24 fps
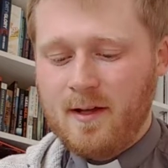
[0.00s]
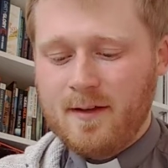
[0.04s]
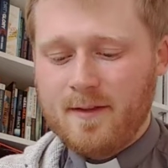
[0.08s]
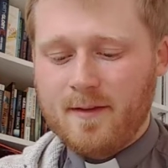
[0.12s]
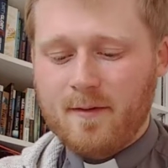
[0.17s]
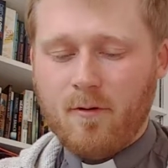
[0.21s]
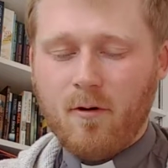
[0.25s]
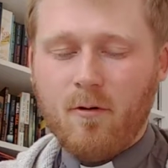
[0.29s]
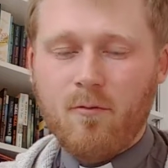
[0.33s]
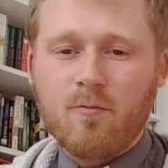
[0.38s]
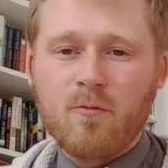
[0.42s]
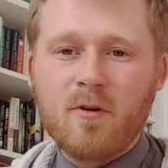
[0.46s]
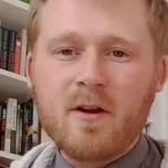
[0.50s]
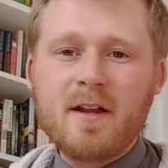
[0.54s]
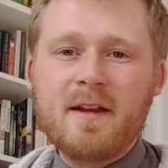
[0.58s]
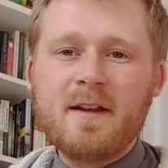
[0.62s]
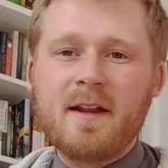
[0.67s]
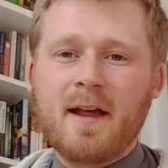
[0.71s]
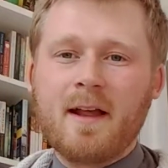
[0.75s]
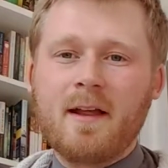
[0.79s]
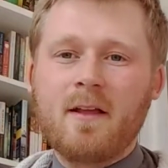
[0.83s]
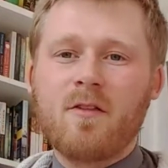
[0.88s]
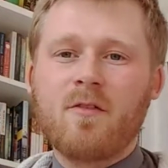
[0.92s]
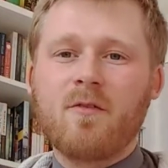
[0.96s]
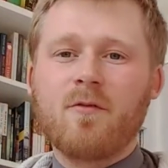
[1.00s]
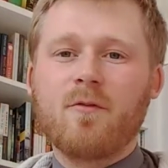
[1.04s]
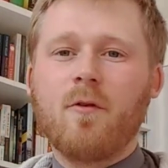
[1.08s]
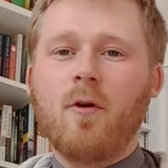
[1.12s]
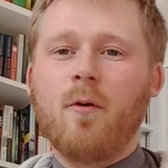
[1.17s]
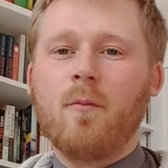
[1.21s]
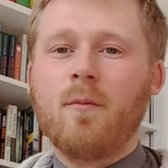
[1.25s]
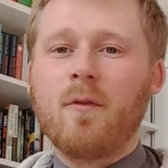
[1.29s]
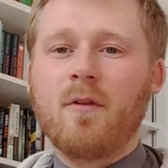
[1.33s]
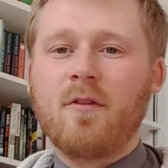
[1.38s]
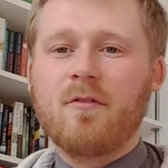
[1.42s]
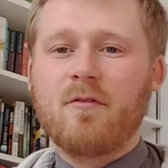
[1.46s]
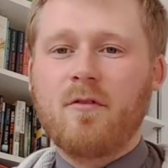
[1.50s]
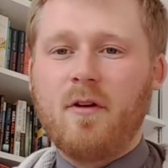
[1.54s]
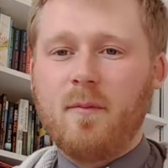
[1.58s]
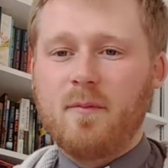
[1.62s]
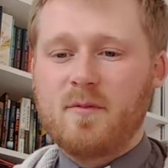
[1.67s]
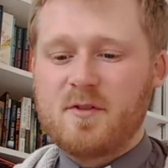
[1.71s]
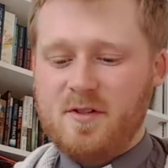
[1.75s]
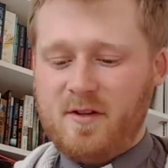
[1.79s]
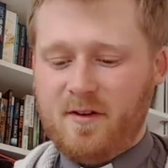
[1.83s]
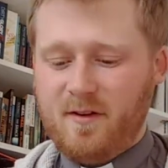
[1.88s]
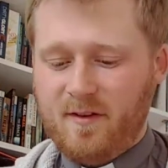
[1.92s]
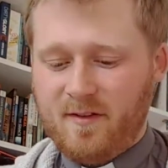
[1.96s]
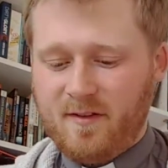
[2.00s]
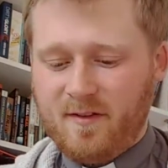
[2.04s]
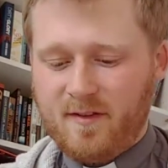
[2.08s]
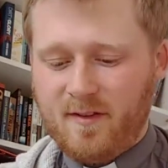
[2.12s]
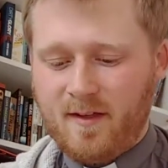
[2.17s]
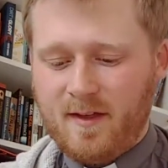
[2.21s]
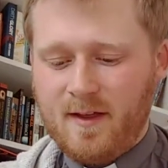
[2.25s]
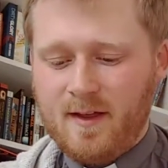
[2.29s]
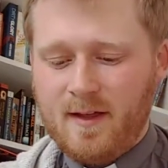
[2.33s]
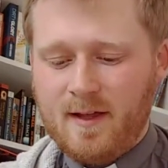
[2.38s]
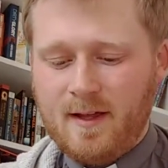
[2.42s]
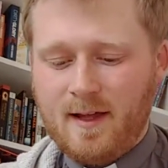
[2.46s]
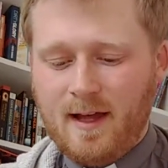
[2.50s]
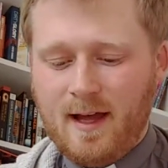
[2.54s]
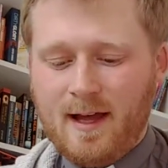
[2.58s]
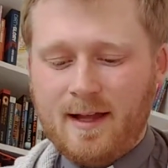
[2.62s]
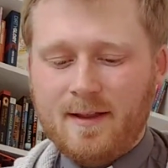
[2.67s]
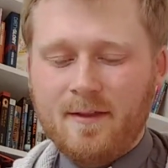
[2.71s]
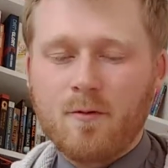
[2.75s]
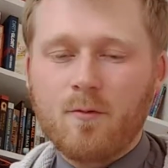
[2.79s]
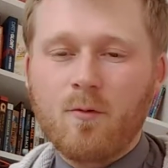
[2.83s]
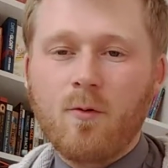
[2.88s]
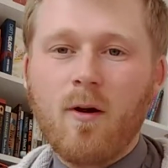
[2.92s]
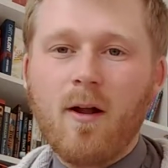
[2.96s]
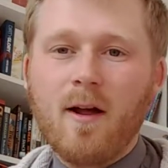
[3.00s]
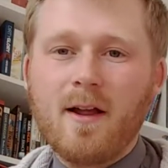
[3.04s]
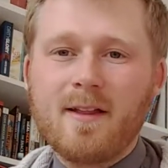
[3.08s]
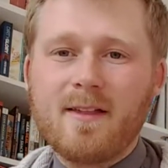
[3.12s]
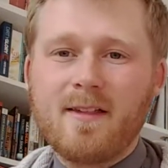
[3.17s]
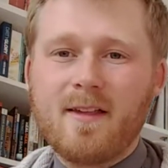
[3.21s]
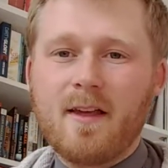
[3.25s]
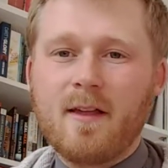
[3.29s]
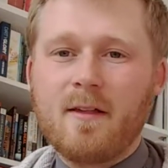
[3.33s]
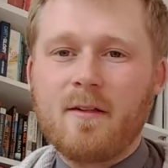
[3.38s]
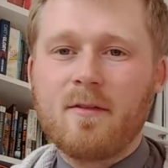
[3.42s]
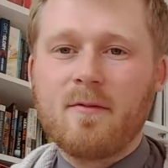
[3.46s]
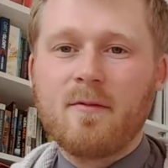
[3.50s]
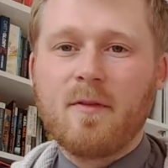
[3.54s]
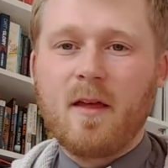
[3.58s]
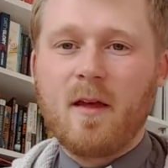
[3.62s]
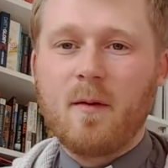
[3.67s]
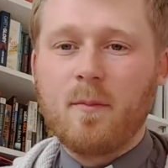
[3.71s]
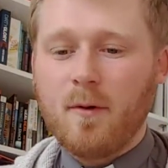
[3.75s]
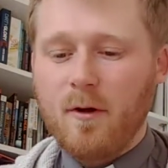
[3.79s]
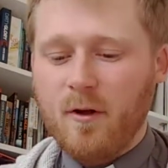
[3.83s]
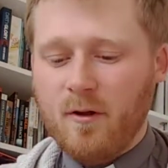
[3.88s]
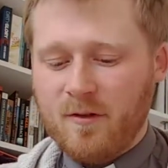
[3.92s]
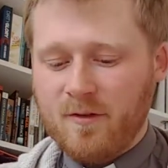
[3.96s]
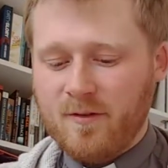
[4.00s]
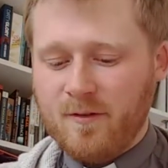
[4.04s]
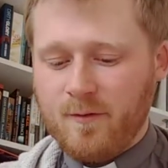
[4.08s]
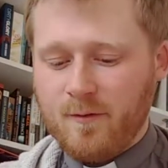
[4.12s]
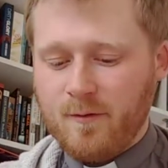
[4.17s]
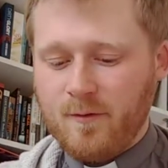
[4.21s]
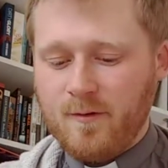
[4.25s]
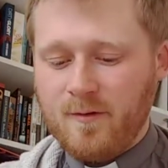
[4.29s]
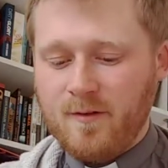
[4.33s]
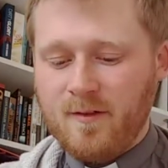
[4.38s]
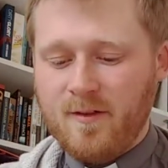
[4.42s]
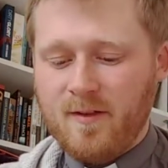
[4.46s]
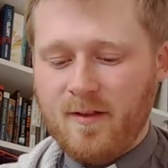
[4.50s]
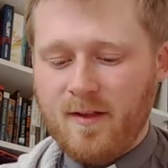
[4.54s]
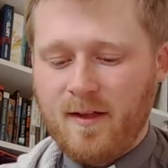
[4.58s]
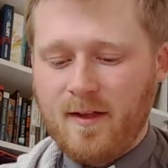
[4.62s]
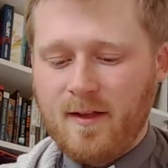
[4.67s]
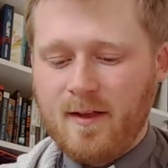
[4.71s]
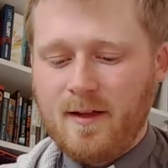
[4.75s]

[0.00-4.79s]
There are readings from the Scriptures and the writings of the Apostles.